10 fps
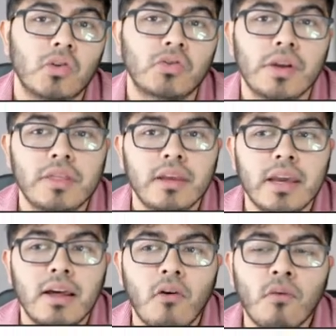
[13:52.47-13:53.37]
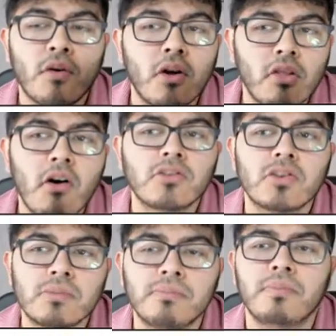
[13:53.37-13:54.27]
so I think, yeah, overall long
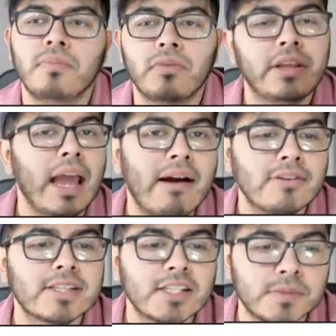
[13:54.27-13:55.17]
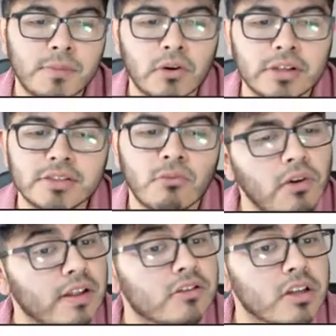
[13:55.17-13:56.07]
term, the advertisement market is the
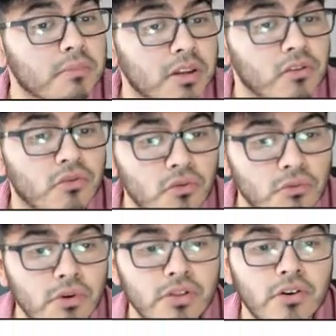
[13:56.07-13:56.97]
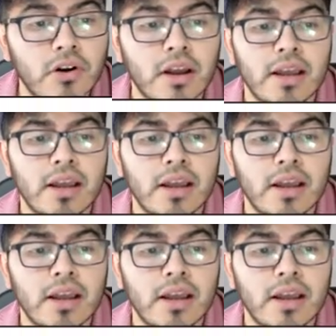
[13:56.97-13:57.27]
one that's going to be the true winner.